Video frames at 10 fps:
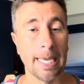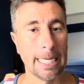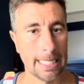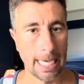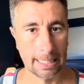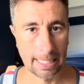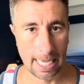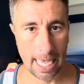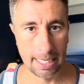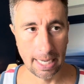Yes, it
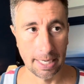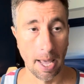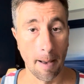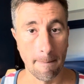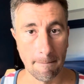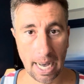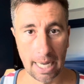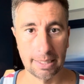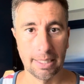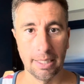ended,
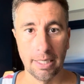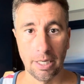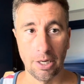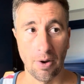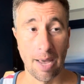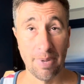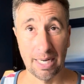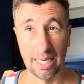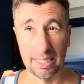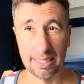but you know, I've been
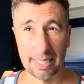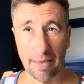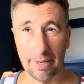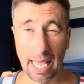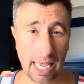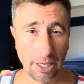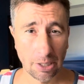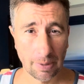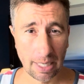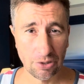in a 7-8
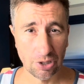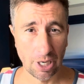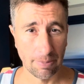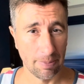year relationship.